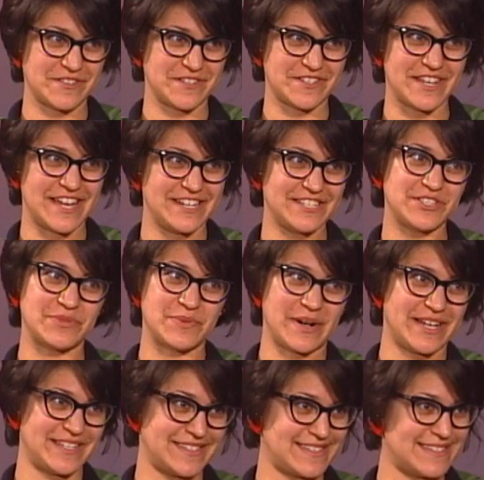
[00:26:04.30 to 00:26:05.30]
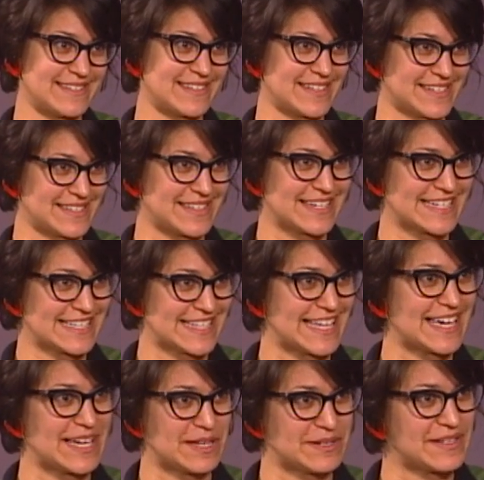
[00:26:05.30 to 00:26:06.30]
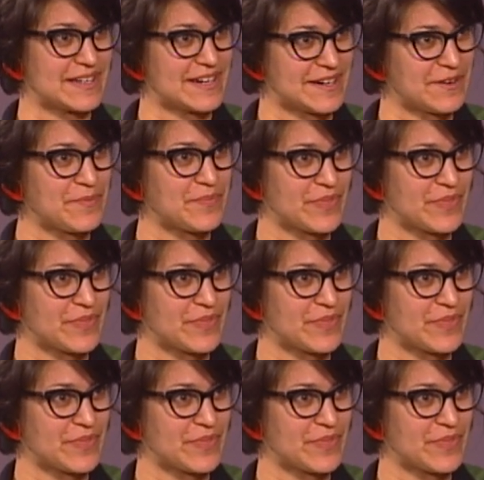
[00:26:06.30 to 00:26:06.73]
are the tenants' rights and things like that. Absolutely.